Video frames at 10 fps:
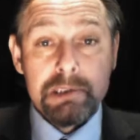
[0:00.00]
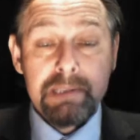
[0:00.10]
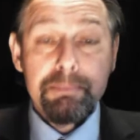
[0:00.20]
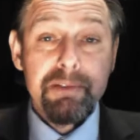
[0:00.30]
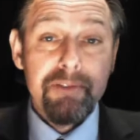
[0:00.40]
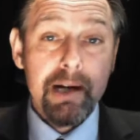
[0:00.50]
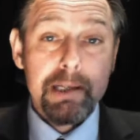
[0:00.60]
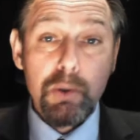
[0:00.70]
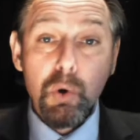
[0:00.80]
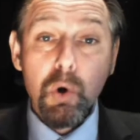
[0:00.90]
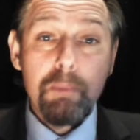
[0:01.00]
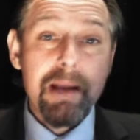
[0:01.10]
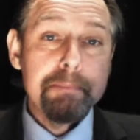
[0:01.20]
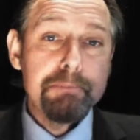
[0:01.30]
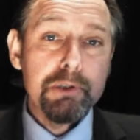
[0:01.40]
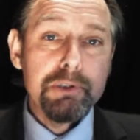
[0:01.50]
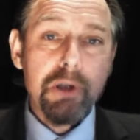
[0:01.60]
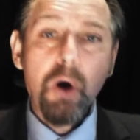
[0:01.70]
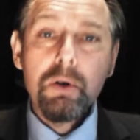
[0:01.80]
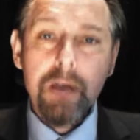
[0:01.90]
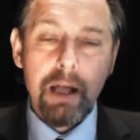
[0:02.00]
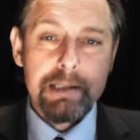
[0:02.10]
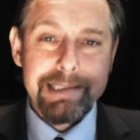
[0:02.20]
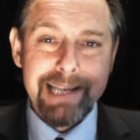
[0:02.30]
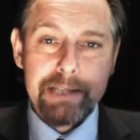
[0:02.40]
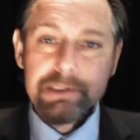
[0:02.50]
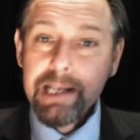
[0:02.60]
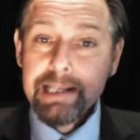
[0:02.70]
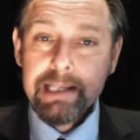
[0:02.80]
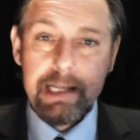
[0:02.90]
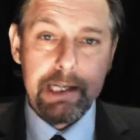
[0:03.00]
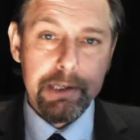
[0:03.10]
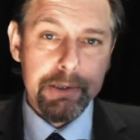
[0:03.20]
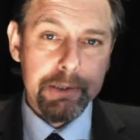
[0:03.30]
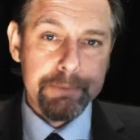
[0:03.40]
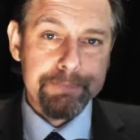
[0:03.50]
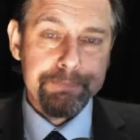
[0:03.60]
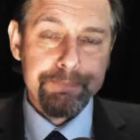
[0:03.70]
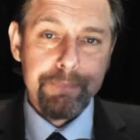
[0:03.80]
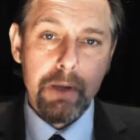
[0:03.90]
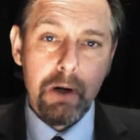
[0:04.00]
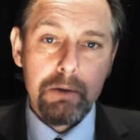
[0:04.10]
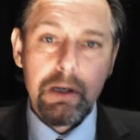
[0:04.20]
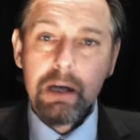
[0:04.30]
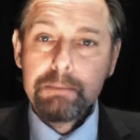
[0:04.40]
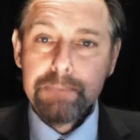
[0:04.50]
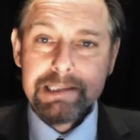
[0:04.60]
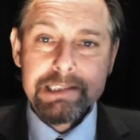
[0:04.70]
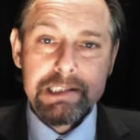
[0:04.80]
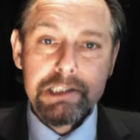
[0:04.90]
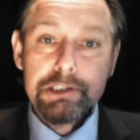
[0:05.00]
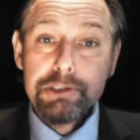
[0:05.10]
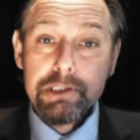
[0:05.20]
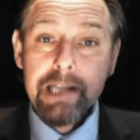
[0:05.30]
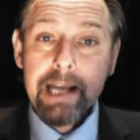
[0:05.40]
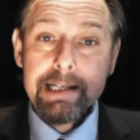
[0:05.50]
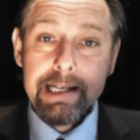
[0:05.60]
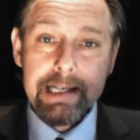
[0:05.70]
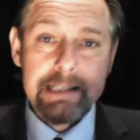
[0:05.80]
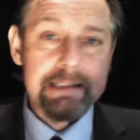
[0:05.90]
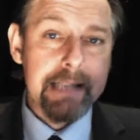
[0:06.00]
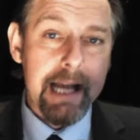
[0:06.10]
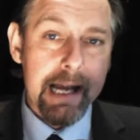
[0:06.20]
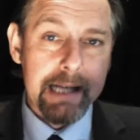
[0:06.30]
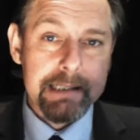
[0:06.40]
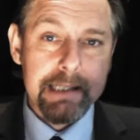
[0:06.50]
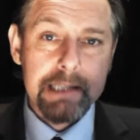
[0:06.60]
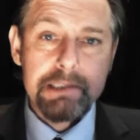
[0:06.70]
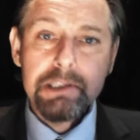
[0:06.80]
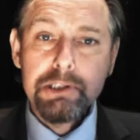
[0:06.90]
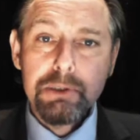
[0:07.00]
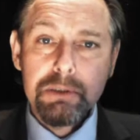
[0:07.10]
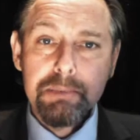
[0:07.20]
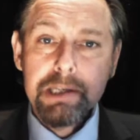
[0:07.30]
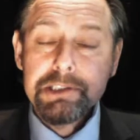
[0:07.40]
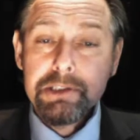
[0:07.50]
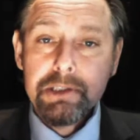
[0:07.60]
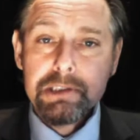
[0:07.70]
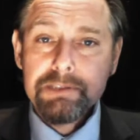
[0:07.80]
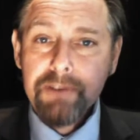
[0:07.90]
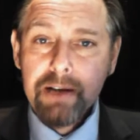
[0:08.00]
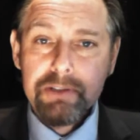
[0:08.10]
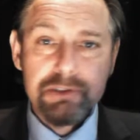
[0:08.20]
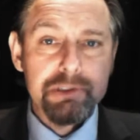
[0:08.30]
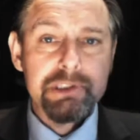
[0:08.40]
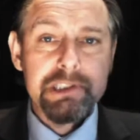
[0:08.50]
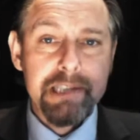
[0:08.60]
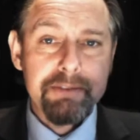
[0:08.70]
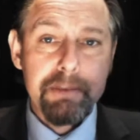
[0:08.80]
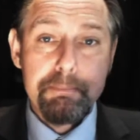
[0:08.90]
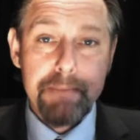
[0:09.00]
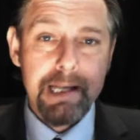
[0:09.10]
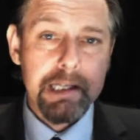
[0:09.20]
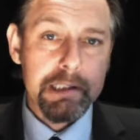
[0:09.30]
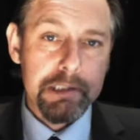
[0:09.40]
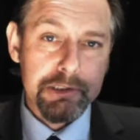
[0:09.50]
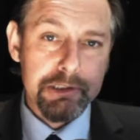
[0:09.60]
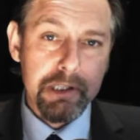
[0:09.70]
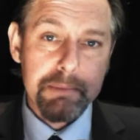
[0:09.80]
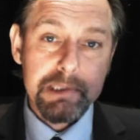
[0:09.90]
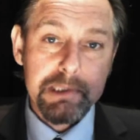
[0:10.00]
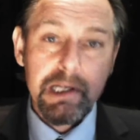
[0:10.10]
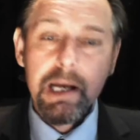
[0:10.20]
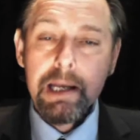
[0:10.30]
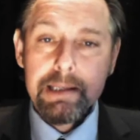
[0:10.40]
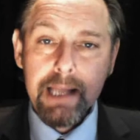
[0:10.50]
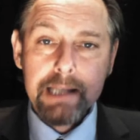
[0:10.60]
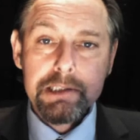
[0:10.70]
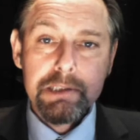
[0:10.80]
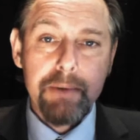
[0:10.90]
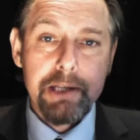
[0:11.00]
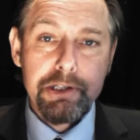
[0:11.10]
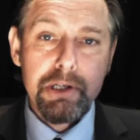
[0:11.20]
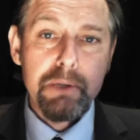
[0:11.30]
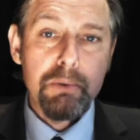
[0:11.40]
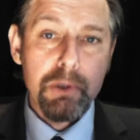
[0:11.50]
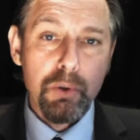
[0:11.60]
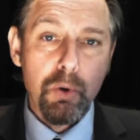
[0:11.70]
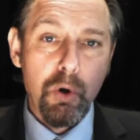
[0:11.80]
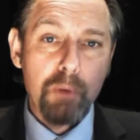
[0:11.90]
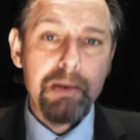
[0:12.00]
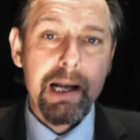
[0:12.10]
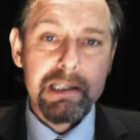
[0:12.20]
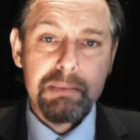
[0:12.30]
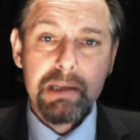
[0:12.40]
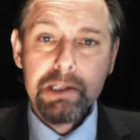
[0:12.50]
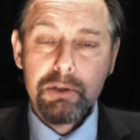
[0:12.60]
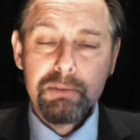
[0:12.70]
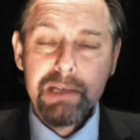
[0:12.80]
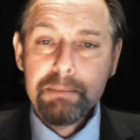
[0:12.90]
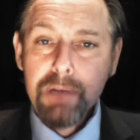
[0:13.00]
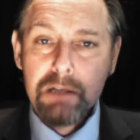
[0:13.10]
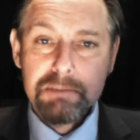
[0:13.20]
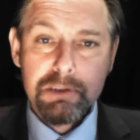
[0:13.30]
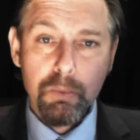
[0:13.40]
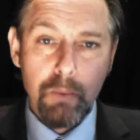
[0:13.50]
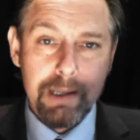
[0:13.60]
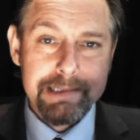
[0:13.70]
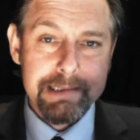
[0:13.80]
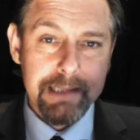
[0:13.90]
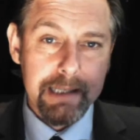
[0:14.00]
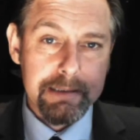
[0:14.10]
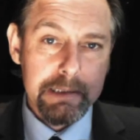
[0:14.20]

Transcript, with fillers: Simplified law may boost online sales in the E U. Online businesses should gain easier access to the European Union's five hundred seven million consumers thanks to a new law passed by the European Parliament on Wednesday.